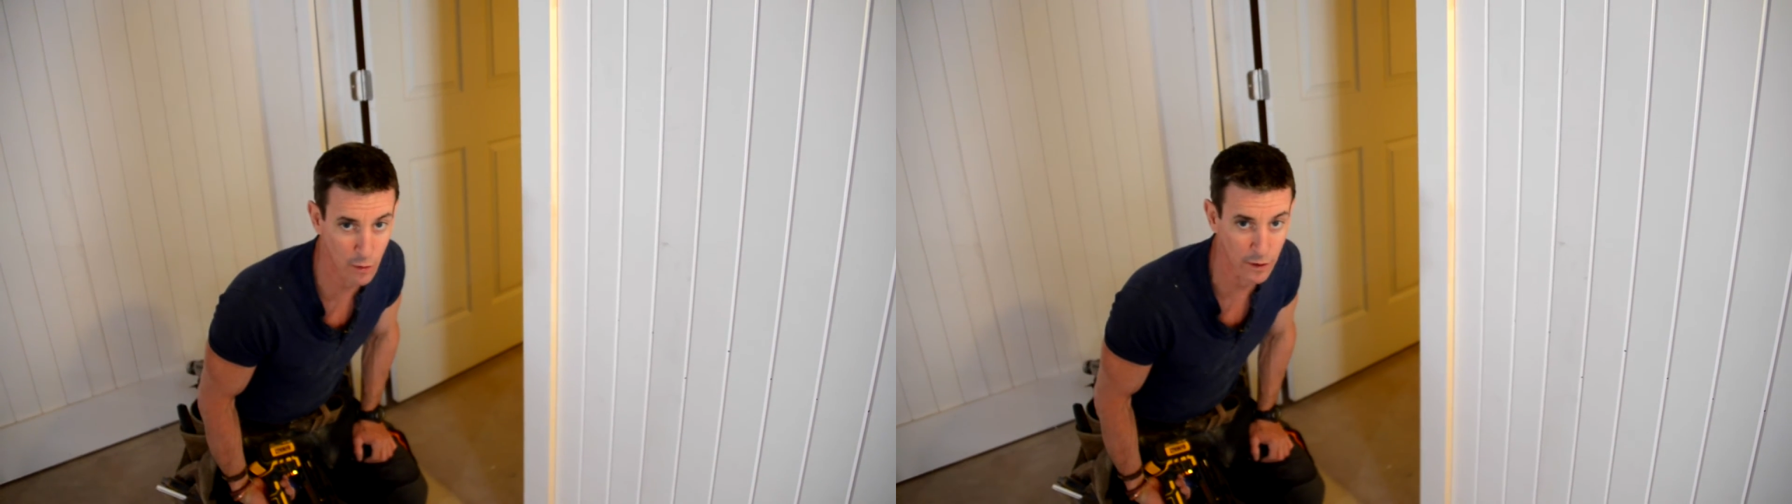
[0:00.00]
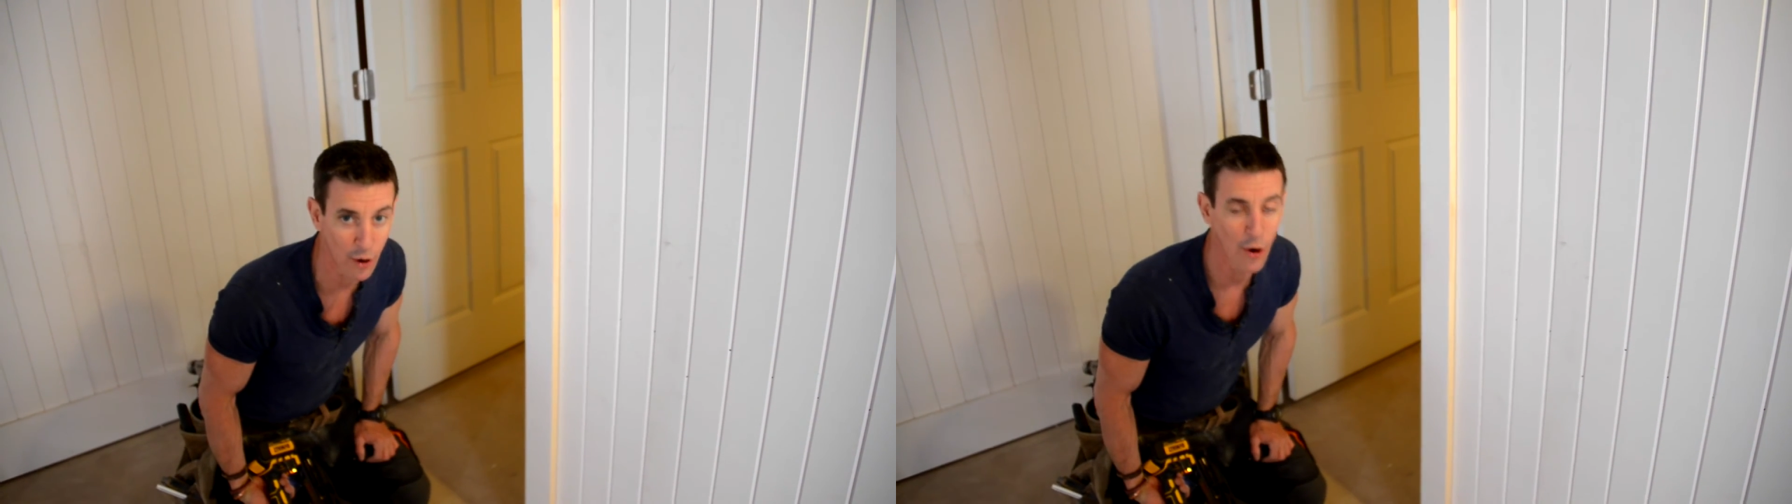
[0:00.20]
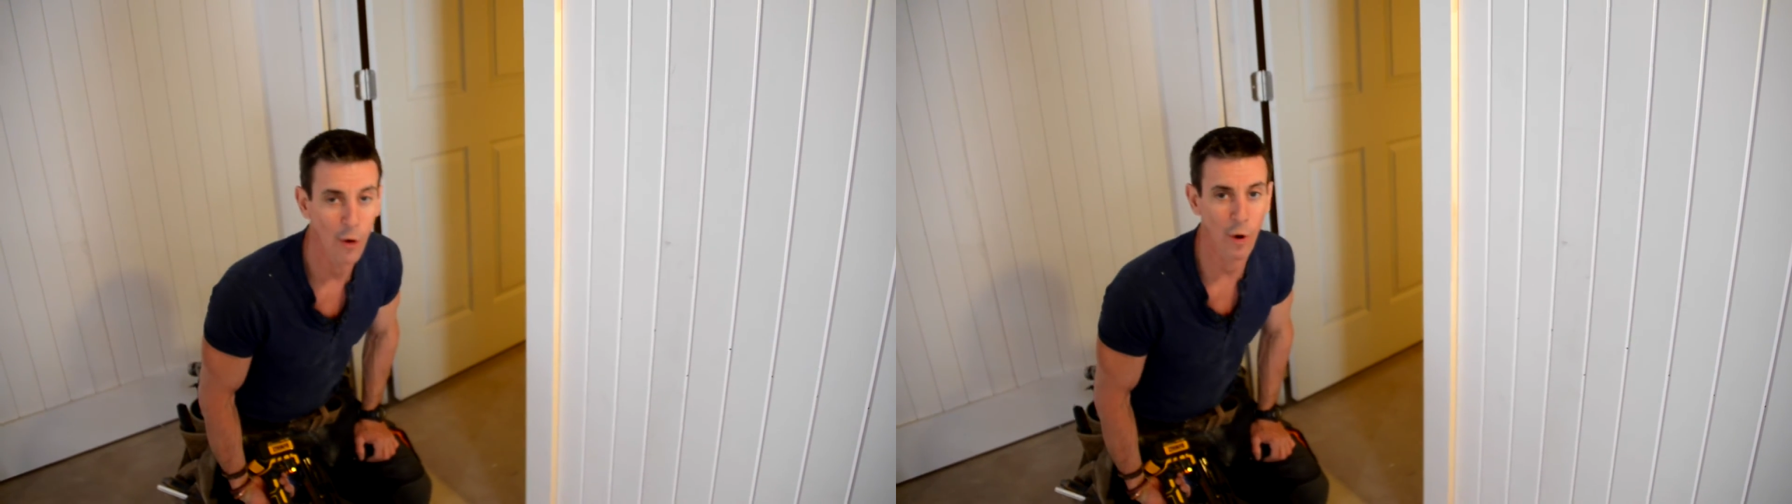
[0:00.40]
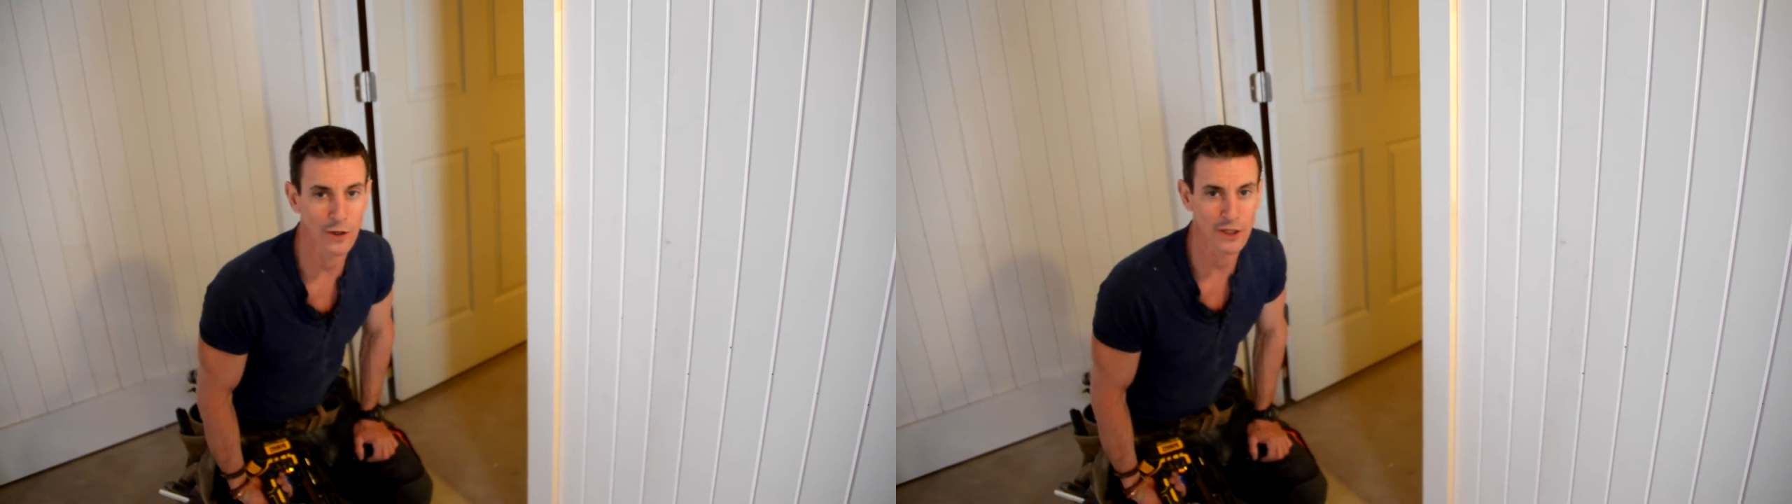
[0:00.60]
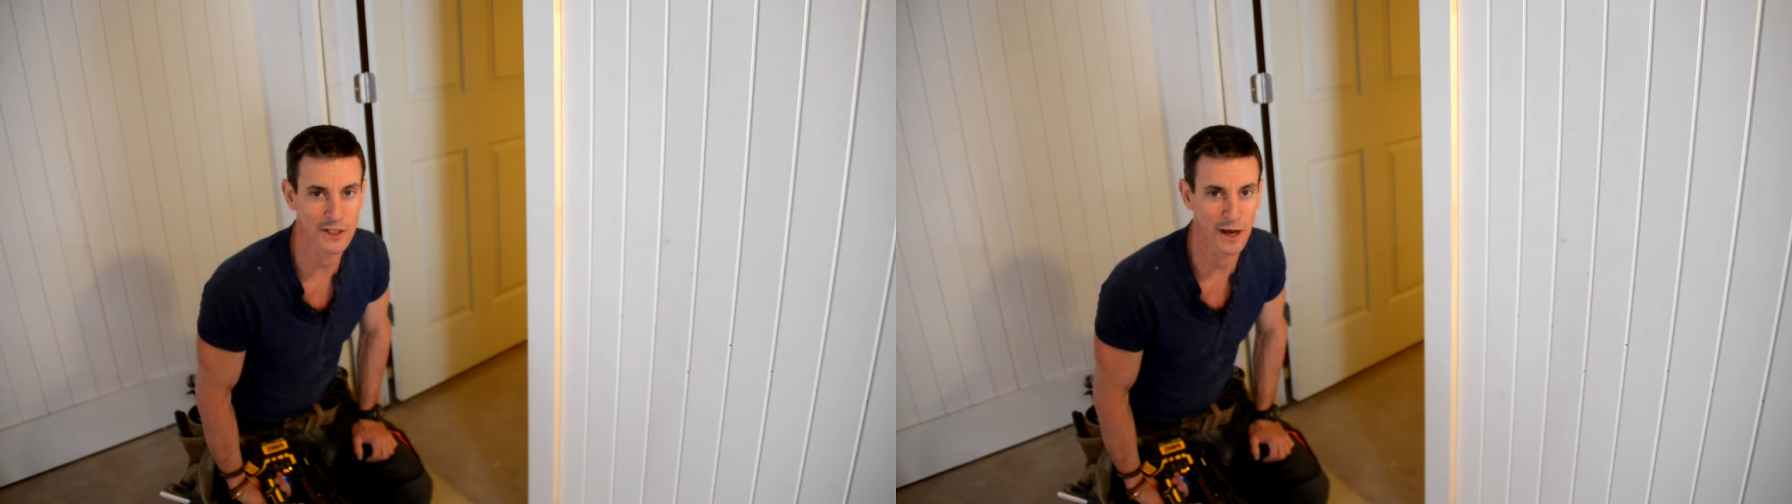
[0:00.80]
and
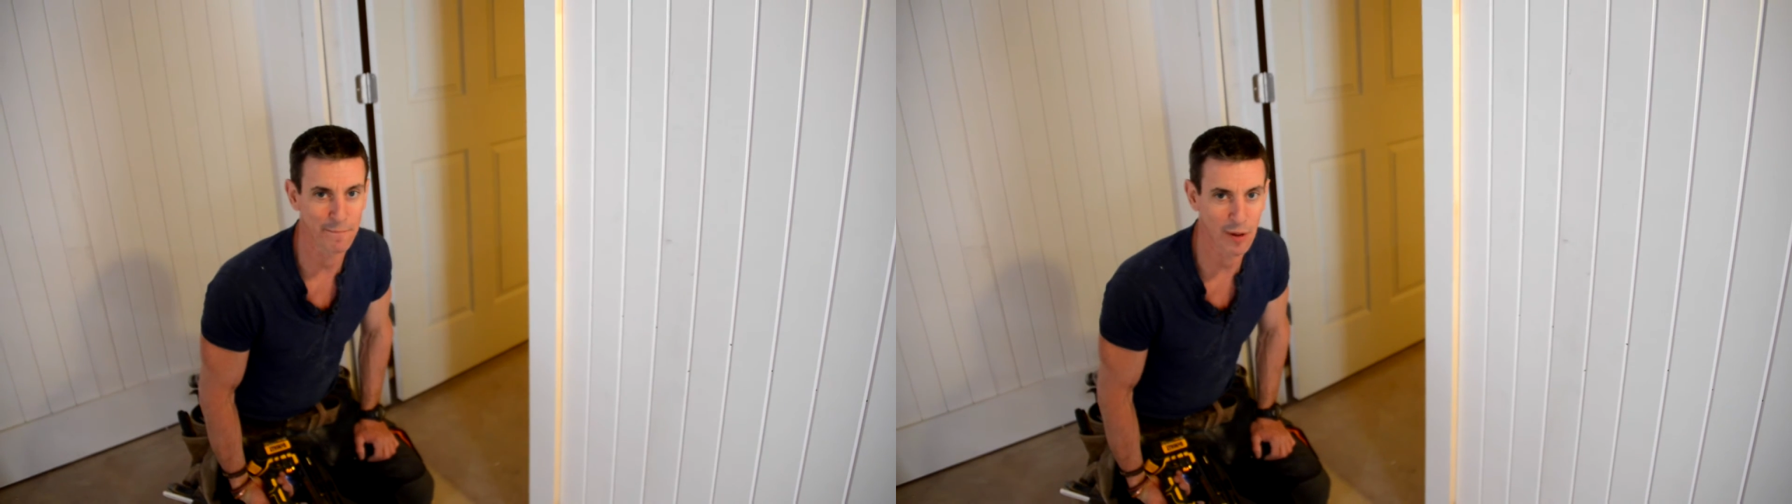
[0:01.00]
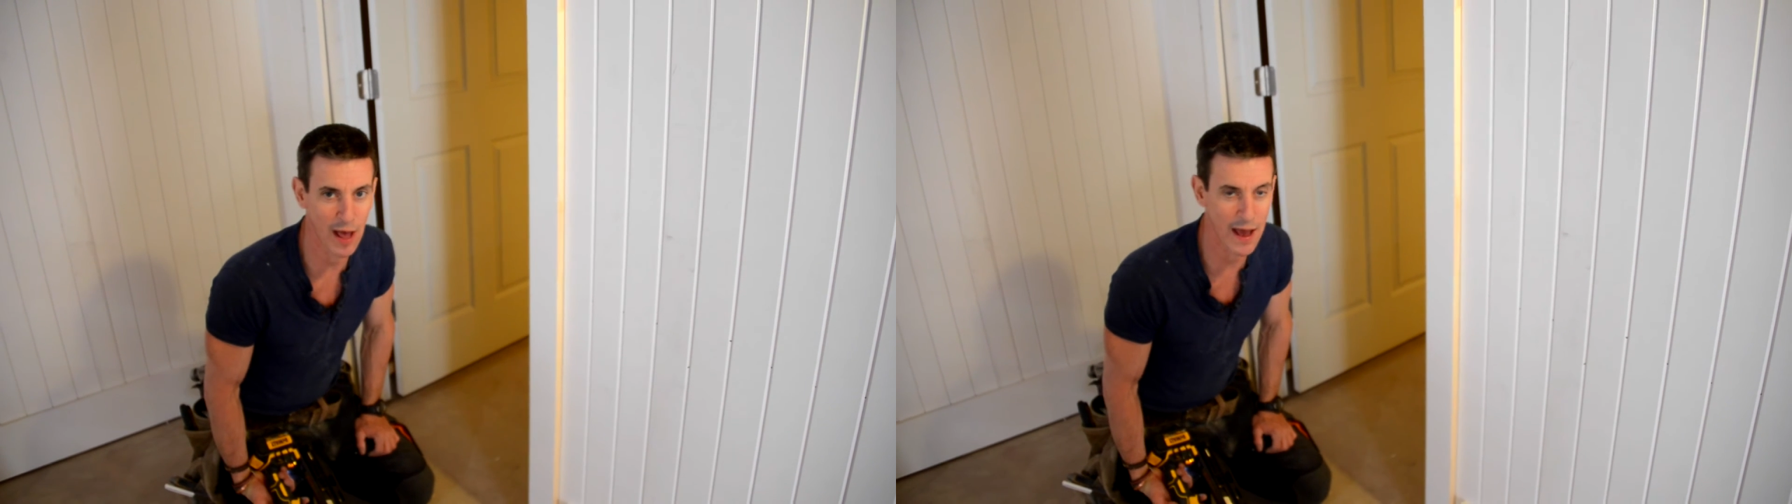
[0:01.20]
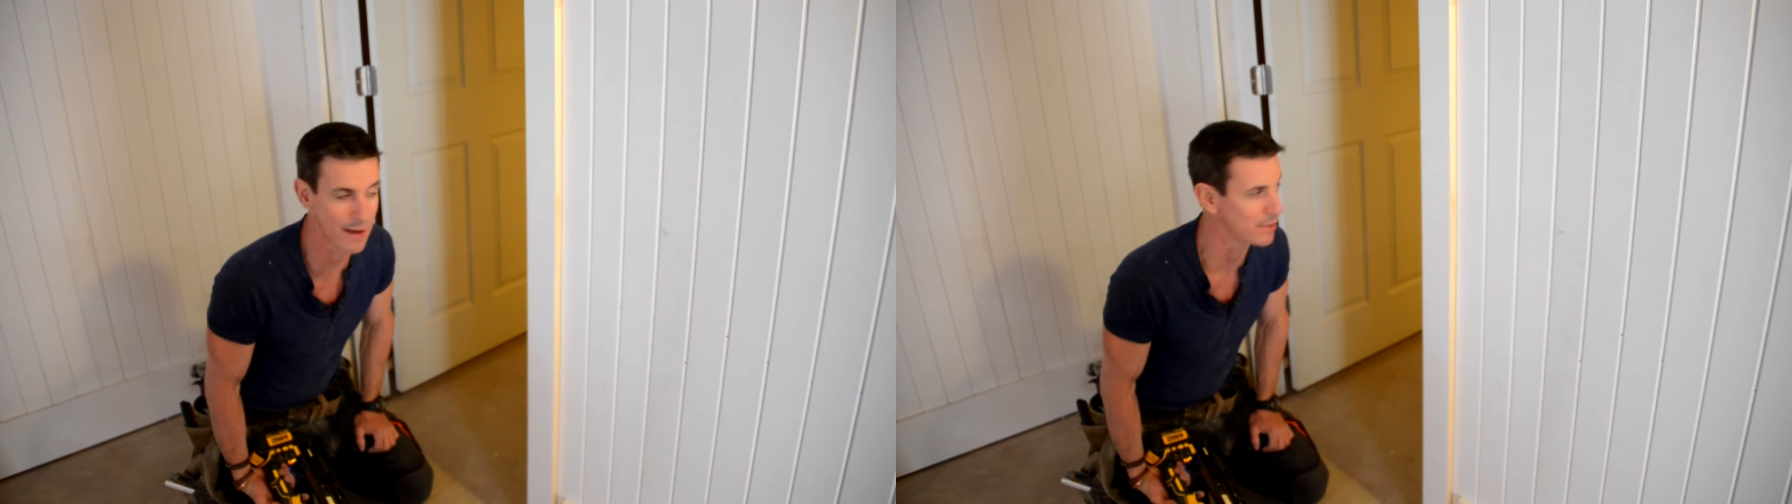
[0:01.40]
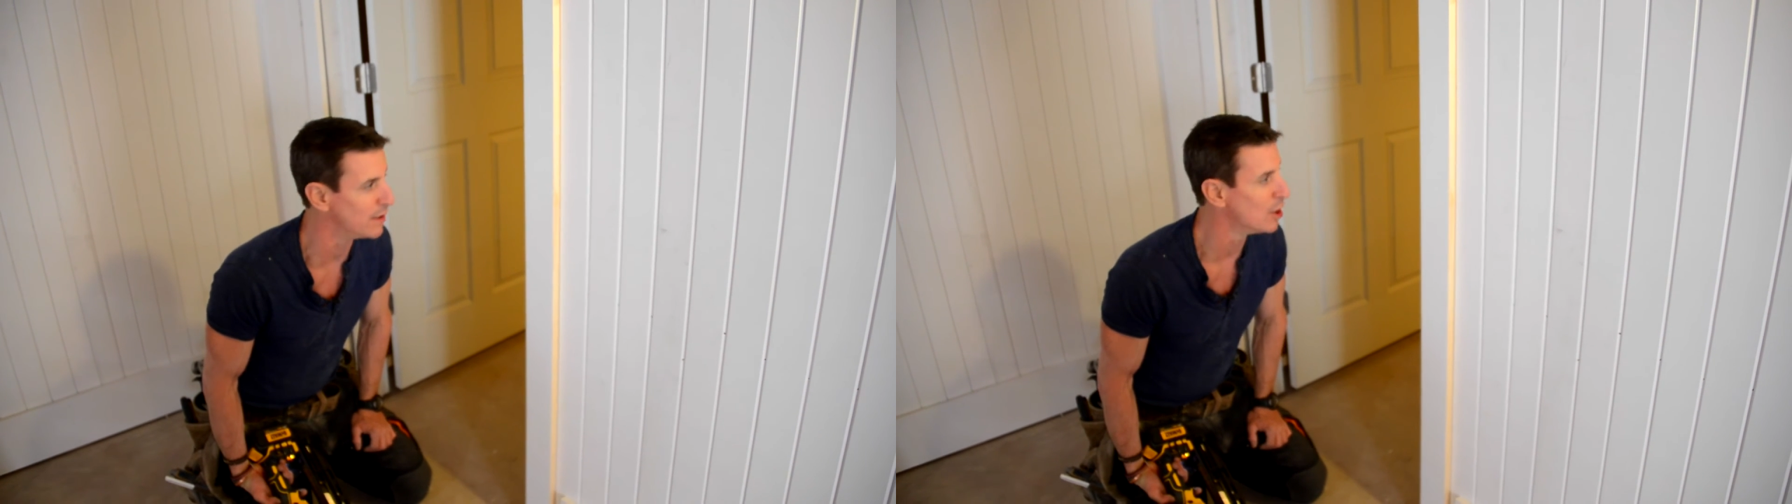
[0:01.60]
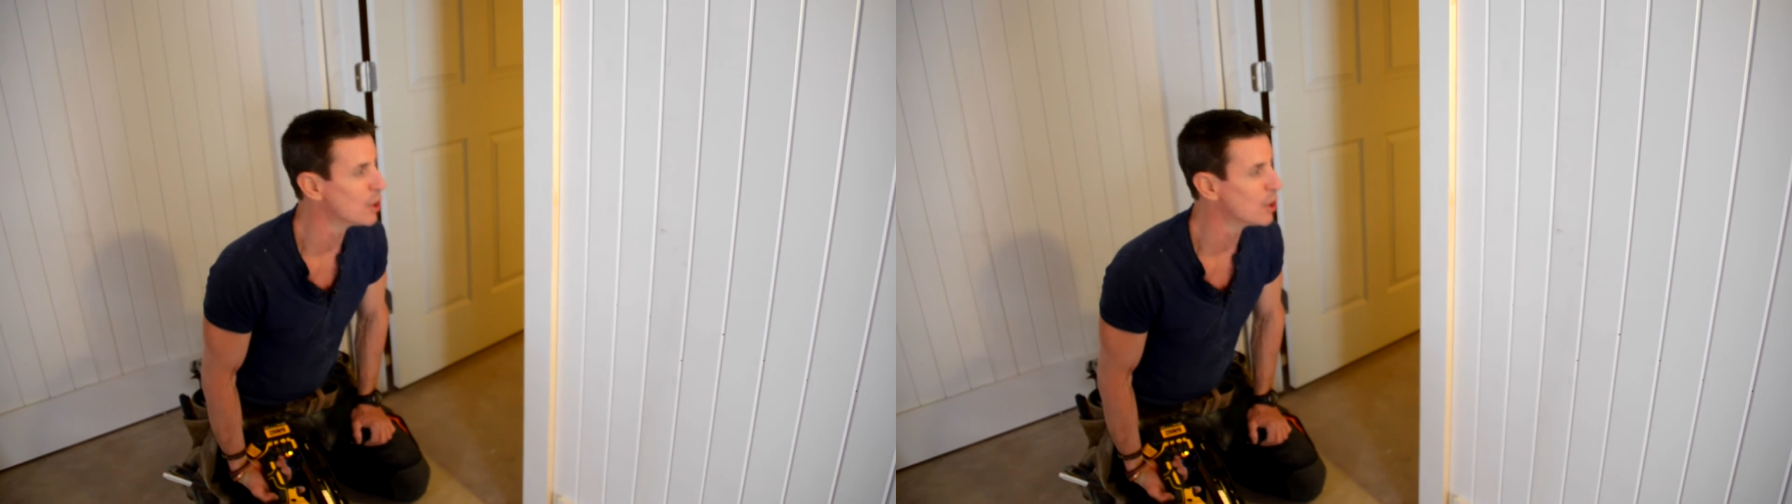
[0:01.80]
watch us on Blab, and